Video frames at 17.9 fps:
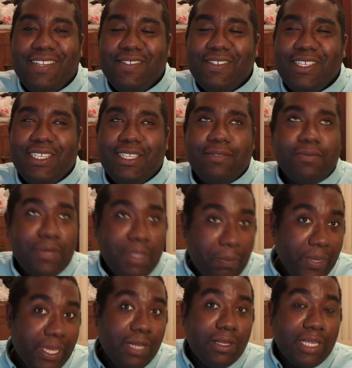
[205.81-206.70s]
it, it,
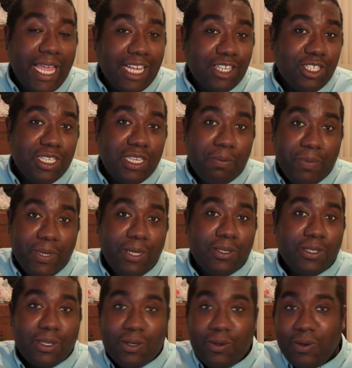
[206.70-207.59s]
the bill actually the
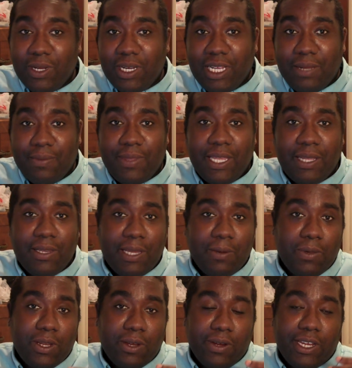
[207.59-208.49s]
bills are going up. They,
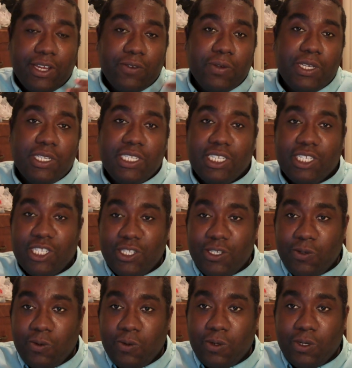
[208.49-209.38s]
they are increasing
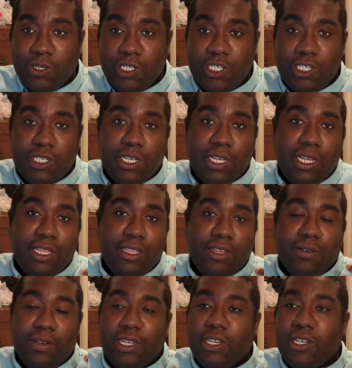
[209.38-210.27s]
sewage.
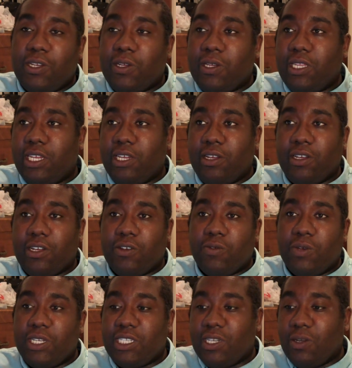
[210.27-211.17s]
They're in, they're
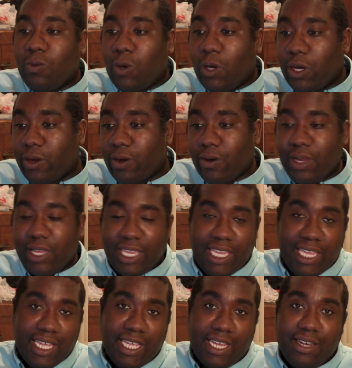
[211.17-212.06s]
increasing water
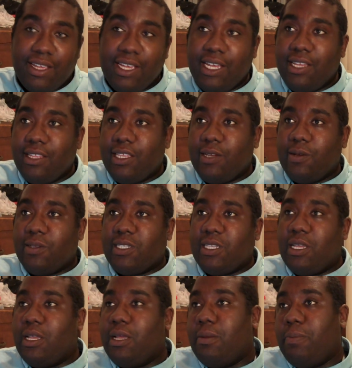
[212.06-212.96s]
again. There
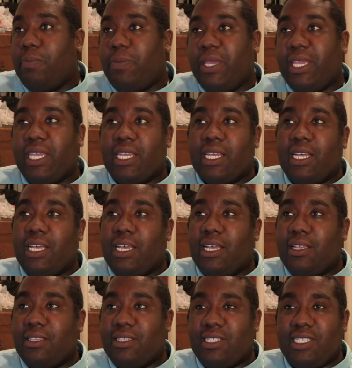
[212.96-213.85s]
was a big
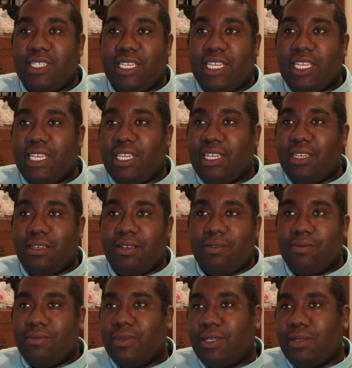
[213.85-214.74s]
uh,
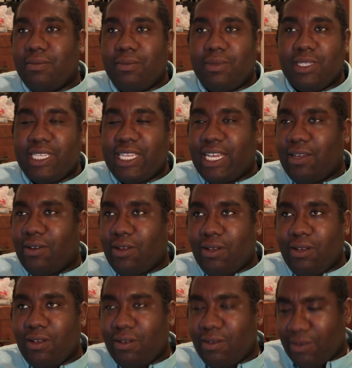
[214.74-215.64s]
city uh,
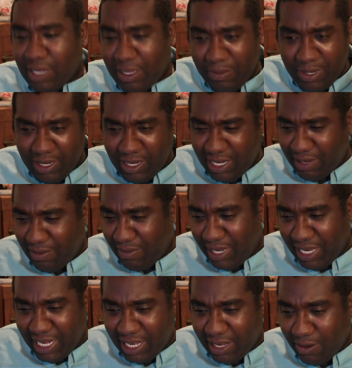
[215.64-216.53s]
town hall community
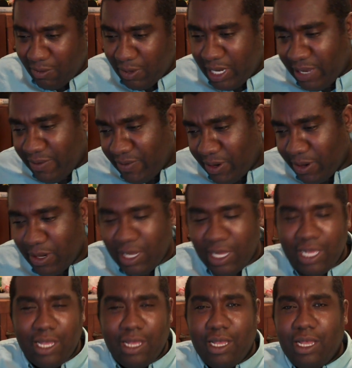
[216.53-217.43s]
meeting or
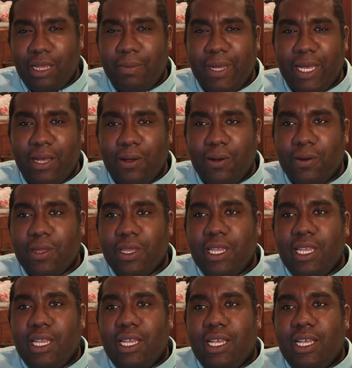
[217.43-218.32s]
whatever
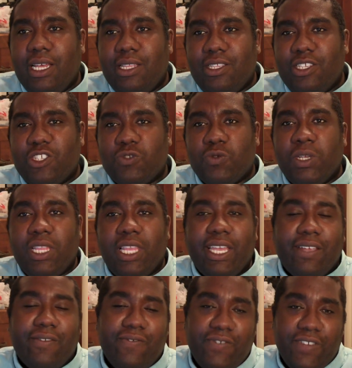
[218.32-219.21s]
about uh, the
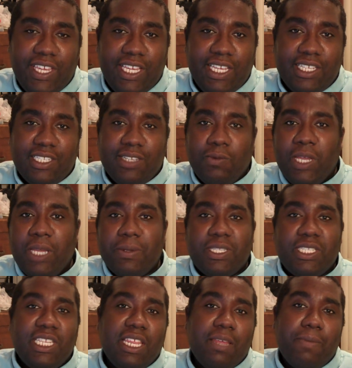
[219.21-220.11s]
streetlight fees. We
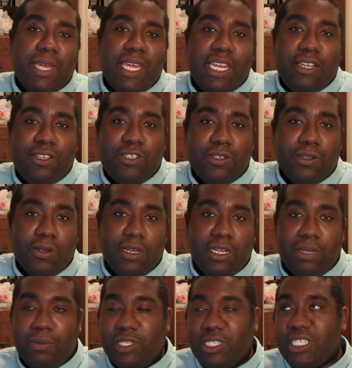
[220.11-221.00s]
have a city
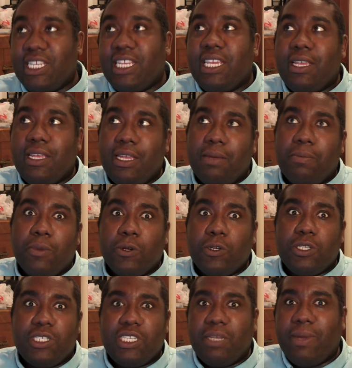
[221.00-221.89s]
manager, a city
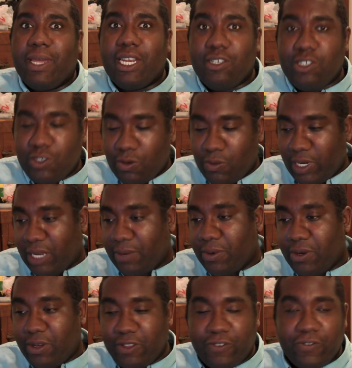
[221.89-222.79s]
emergency manager or
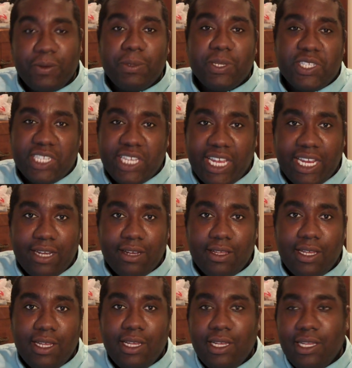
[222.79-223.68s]
whatever. It's from the
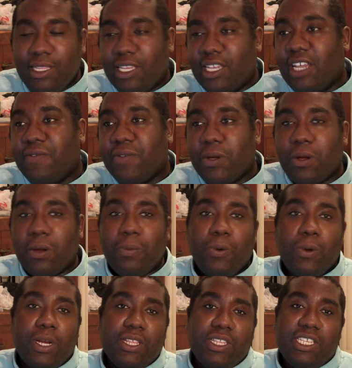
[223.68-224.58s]
state the governor
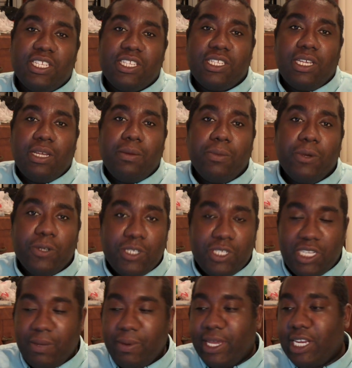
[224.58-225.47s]
appointed this
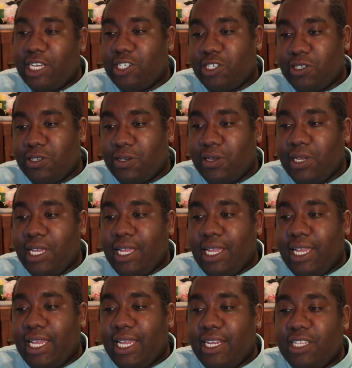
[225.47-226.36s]
emergency manager,
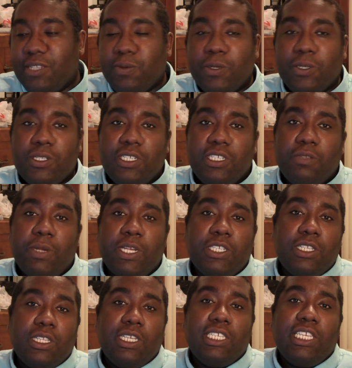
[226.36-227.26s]
and this person is
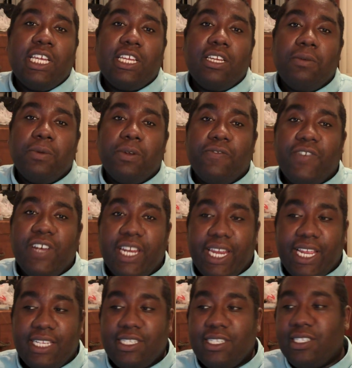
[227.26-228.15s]
basically taking over the
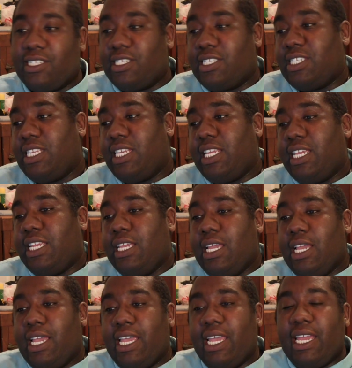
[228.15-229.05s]
finances. The
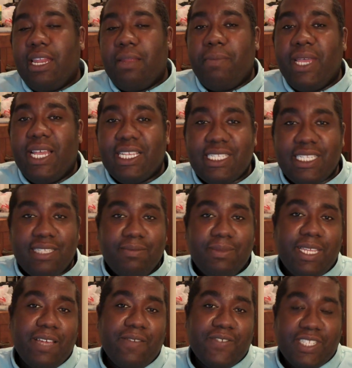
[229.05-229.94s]
city had a
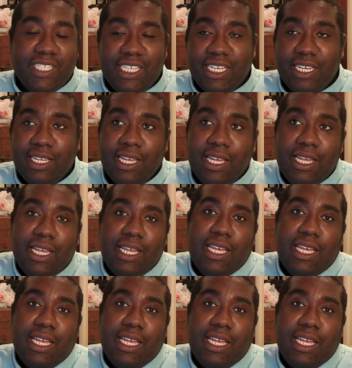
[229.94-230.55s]
massive deficit.